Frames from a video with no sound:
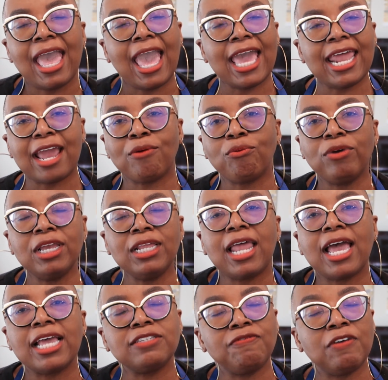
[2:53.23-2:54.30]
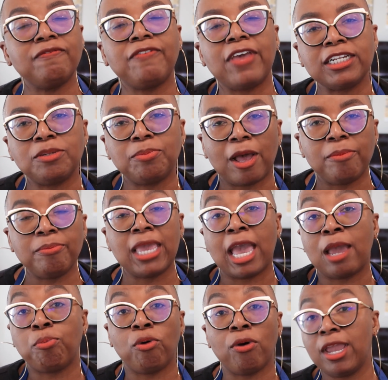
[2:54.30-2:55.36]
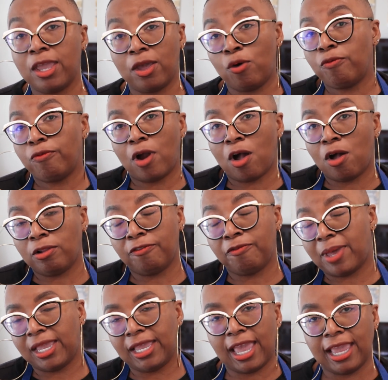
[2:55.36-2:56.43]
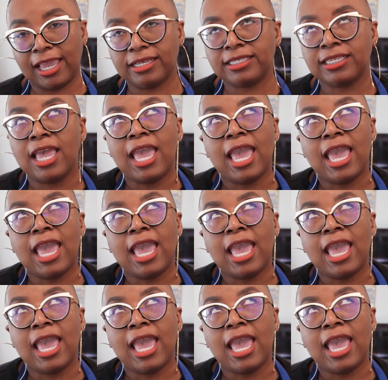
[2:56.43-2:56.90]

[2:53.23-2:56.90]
And I realized, fun fact about me, I pray over all of my cakes.